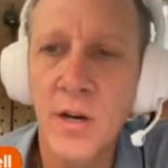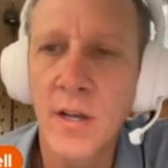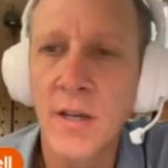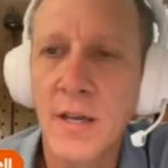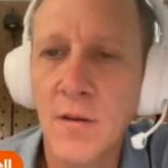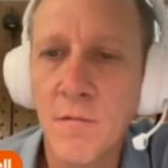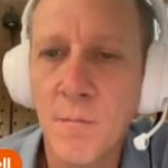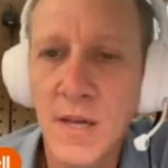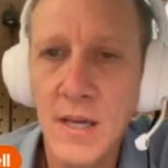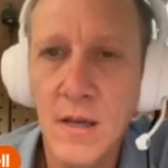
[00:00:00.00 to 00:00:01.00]
to give
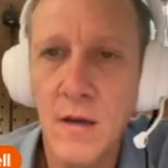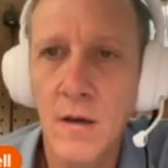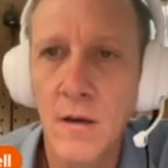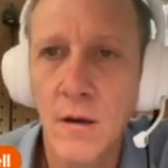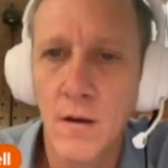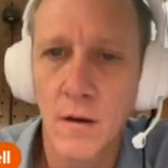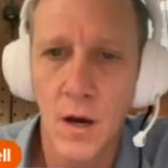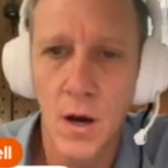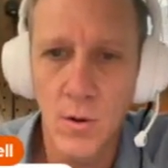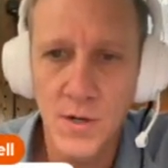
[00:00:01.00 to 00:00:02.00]
me,
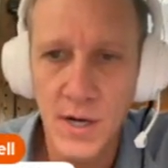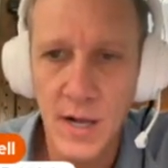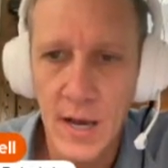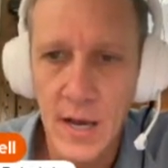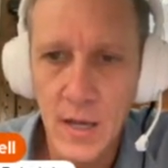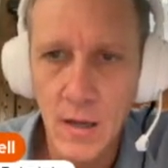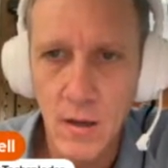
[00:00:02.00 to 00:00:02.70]
oh, and did I?